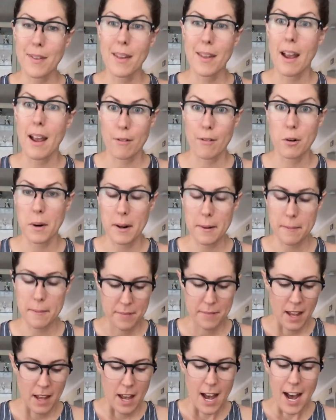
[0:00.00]
everywhere.
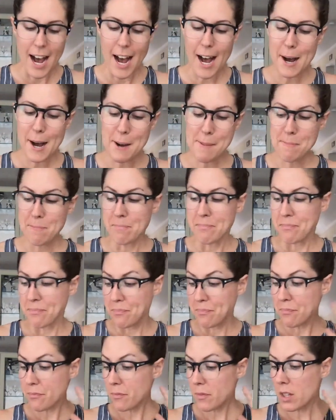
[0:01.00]
Um,
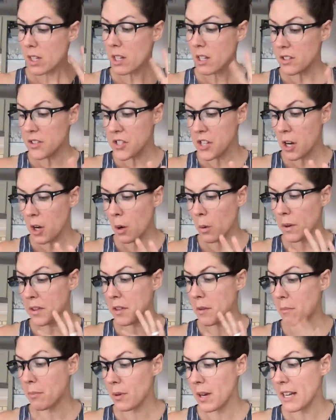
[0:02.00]
so with
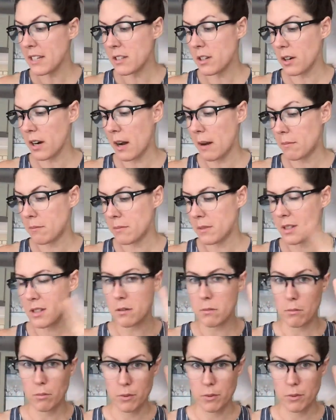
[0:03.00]
the breadcrumbs,